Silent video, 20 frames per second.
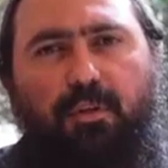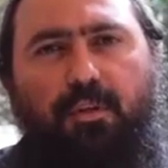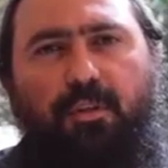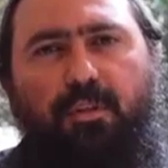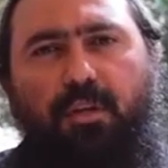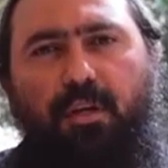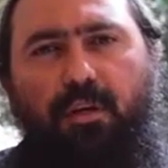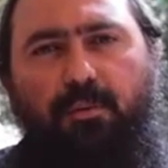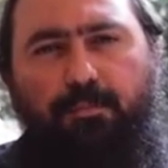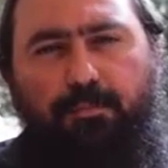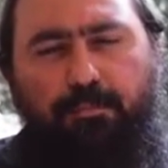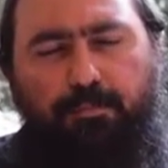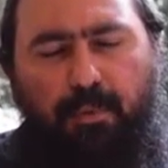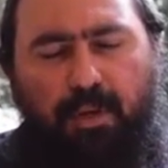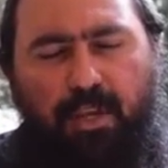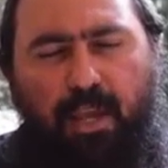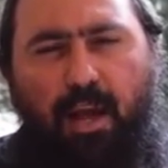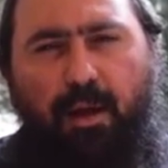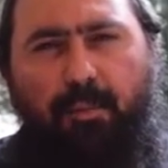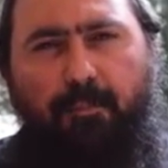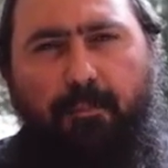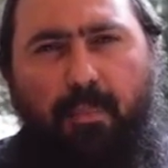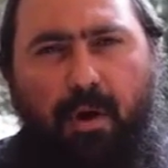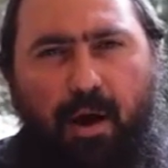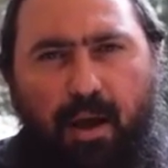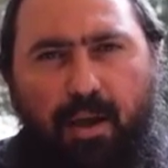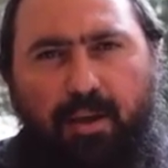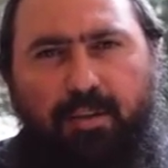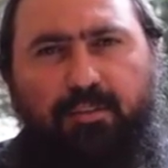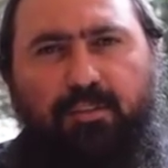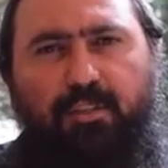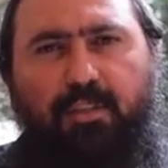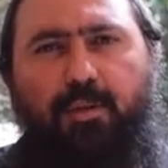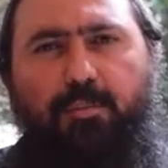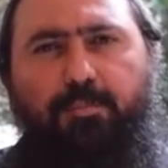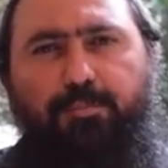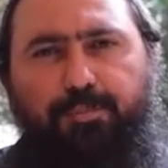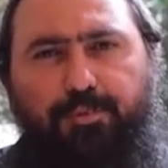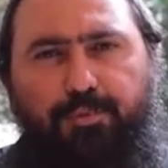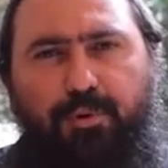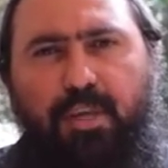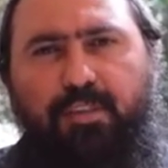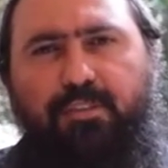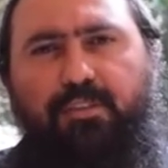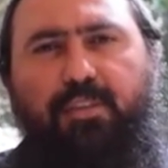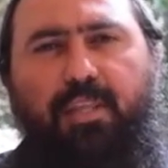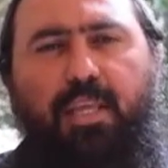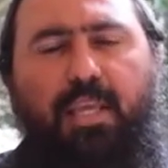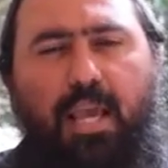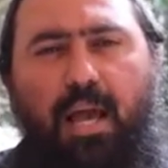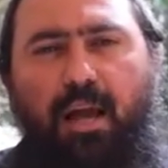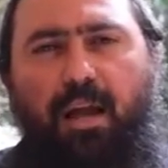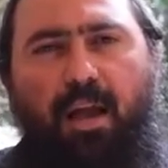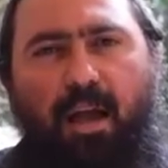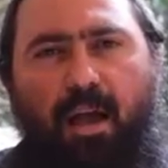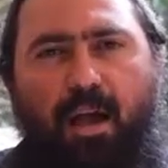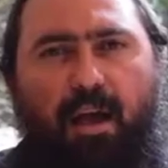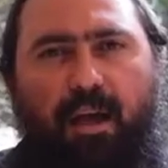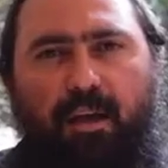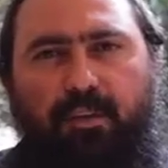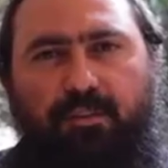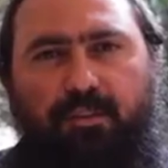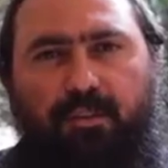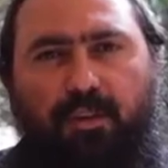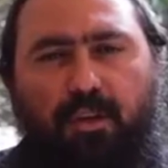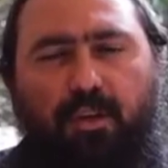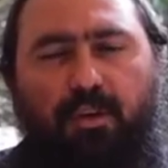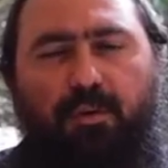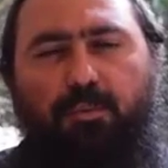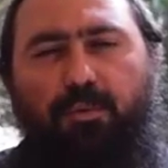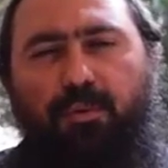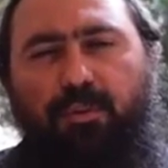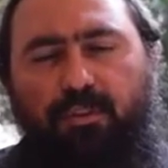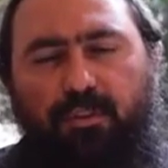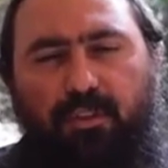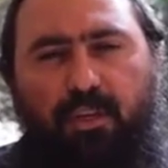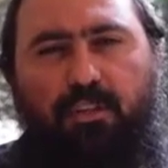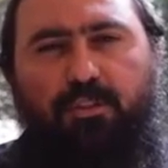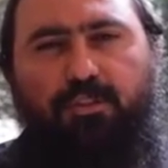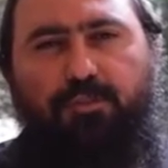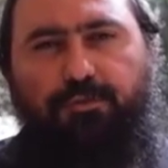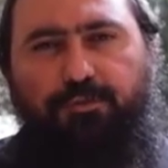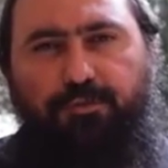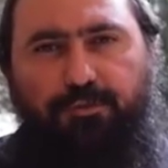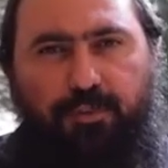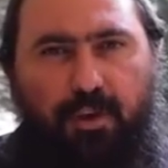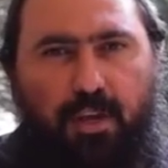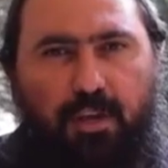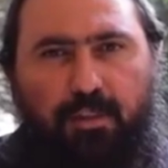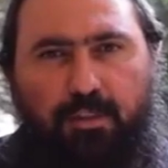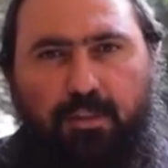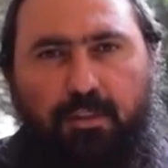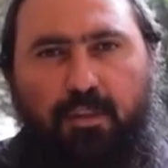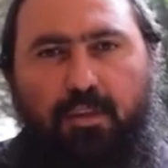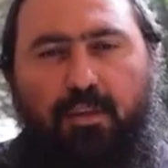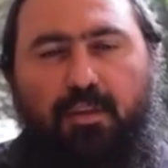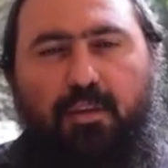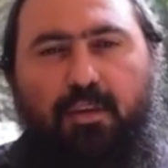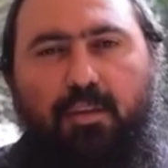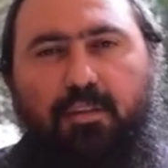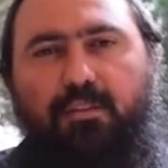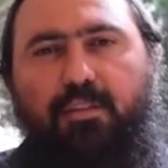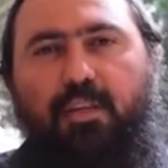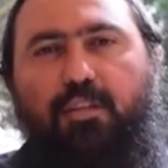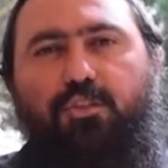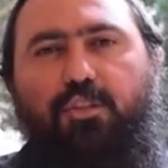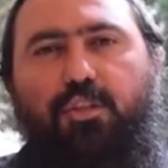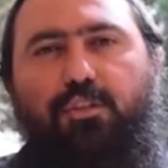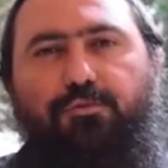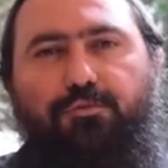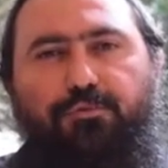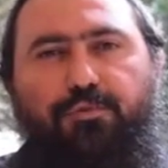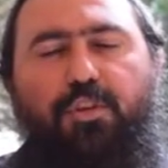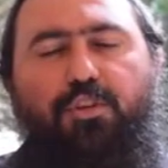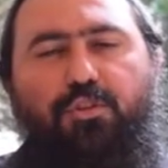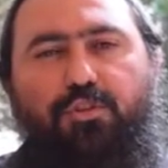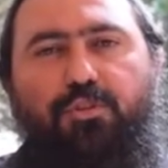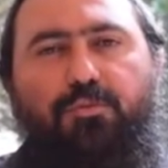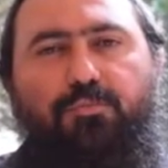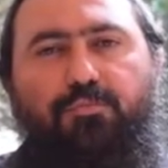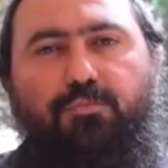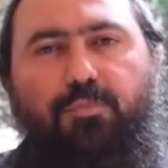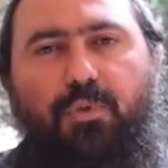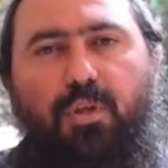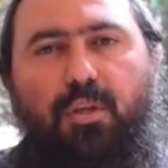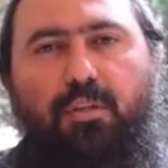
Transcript: their young minds and impressed their young hearts with such faith and such conviction